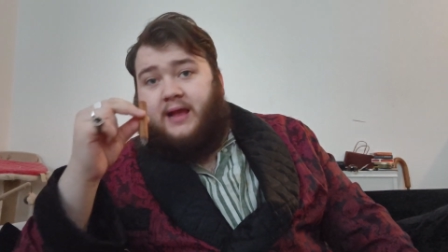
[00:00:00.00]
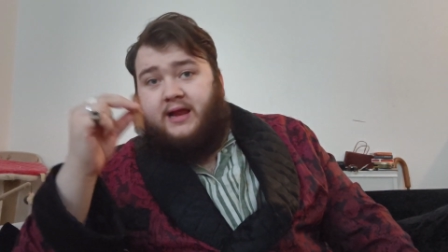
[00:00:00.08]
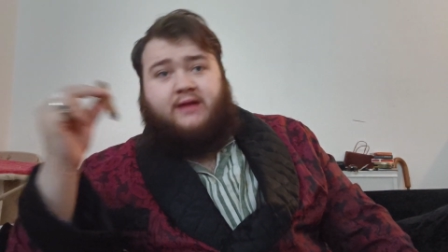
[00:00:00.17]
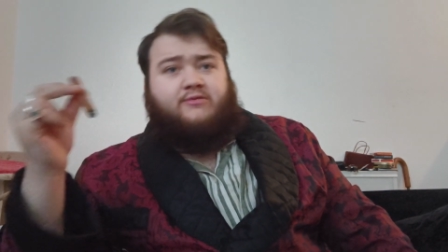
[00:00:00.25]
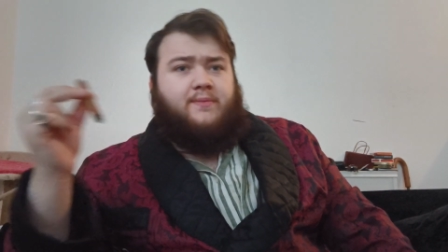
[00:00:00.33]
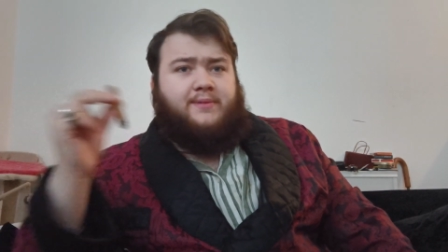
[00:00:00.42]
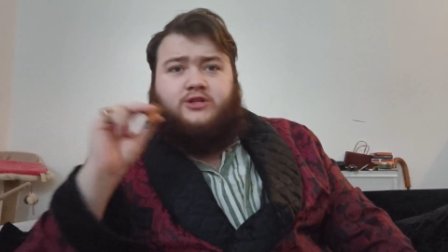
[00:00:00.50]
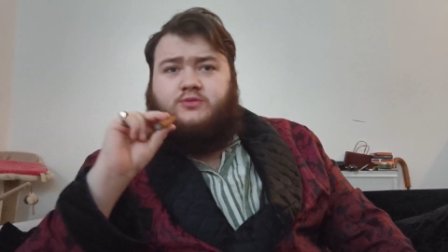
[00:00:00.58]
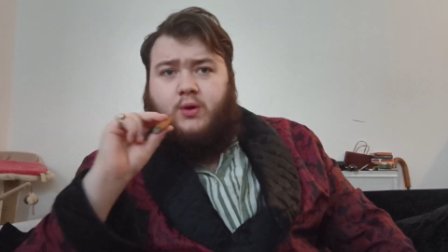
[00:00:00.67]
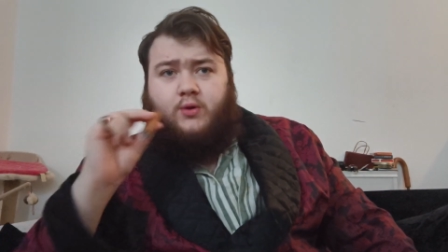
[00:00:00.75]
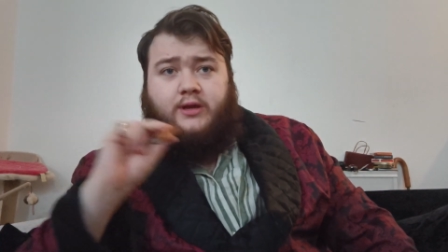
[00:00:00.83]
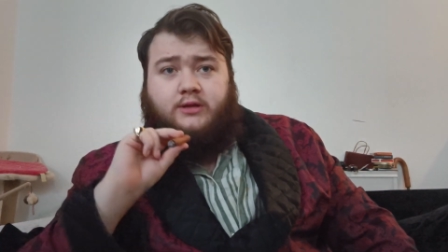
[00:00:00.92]
I have not been
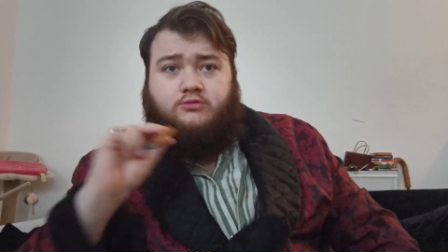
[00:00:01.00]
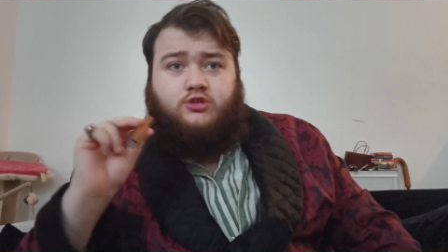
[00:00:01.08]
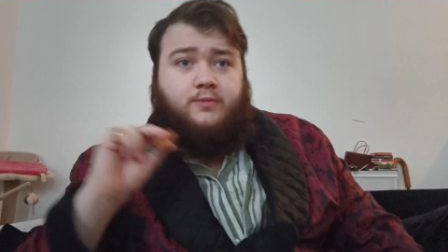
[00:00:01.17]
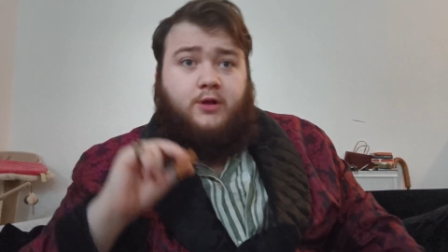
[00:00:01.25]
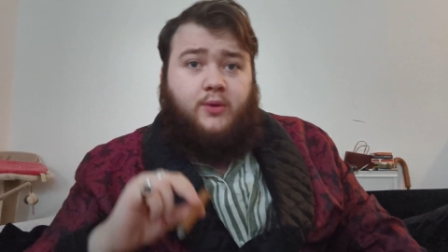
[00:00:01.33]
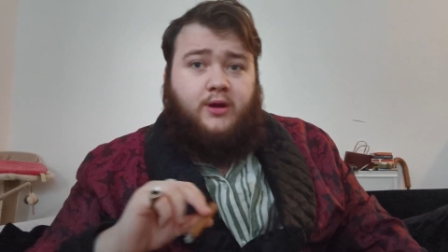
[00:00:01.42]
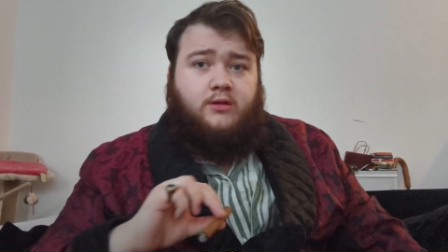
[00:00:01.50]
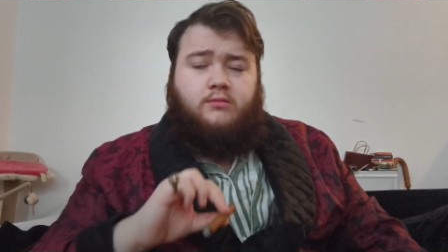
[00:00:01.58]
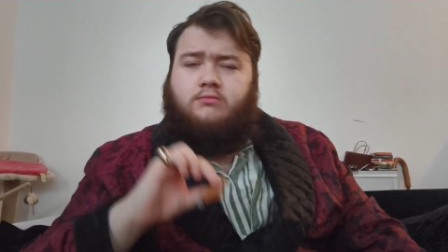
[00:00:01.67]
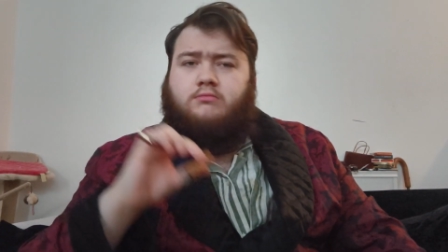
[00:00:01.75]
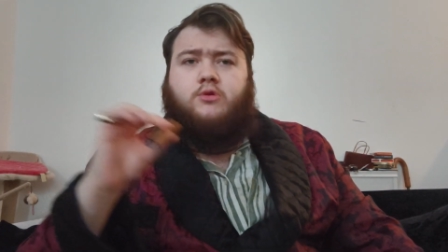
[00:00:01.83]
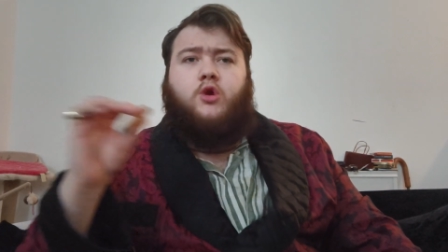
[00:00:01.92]
smoking super quickly,
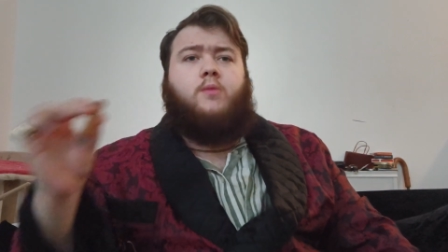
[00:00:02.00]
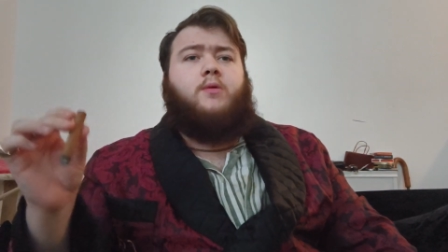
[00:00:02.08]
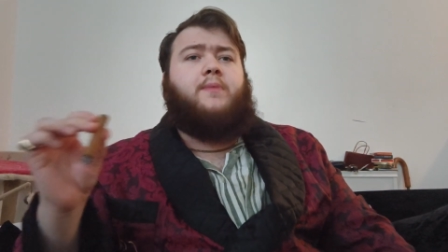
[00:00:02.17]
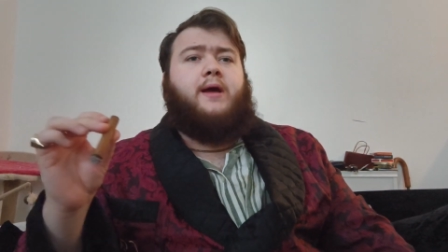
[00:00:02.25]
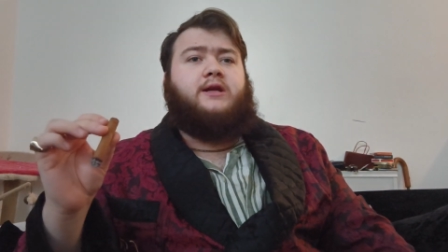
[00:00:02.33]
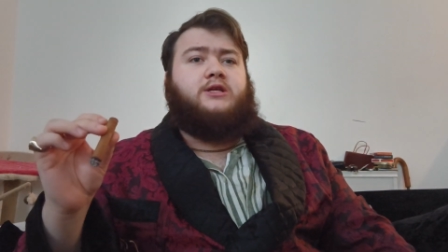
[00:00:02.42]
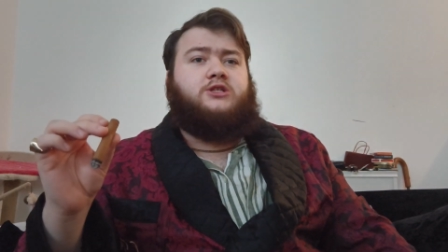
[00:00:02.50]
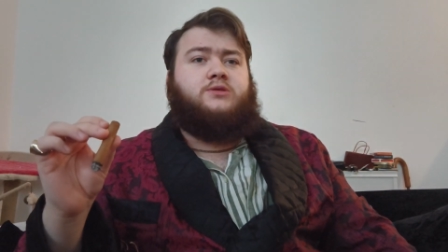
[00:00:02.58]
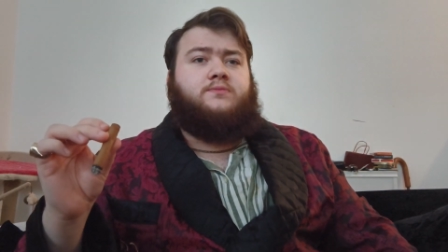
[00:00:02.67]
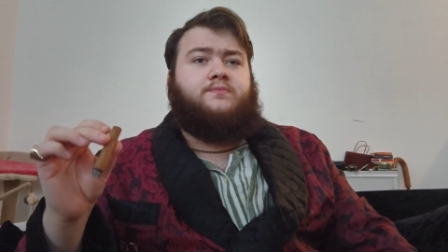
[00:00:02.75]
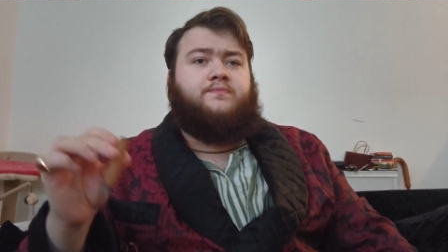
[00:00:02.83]
normal pace.